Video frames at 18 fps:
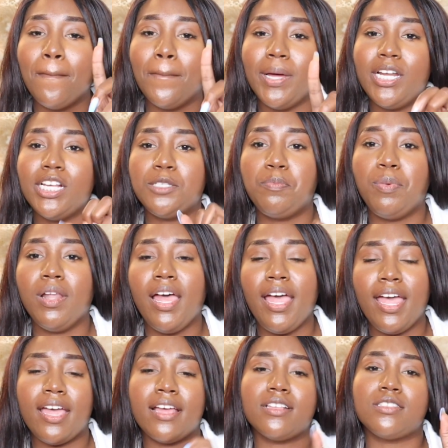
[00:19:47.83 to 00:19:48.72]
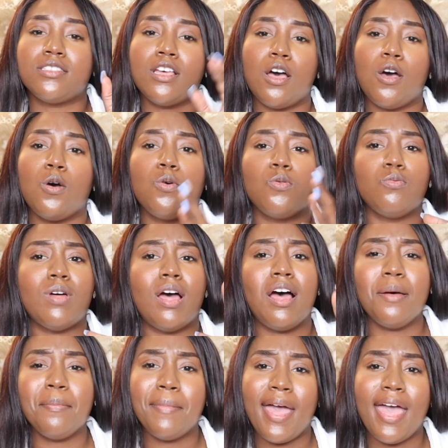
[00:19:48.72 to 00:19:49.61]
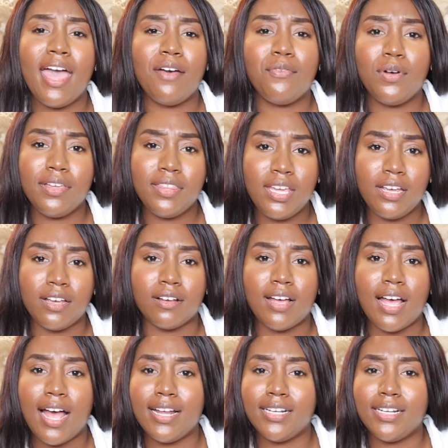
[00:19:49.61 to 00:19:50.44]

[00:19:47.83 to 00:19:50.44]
but it's planned, so I'm halfway there.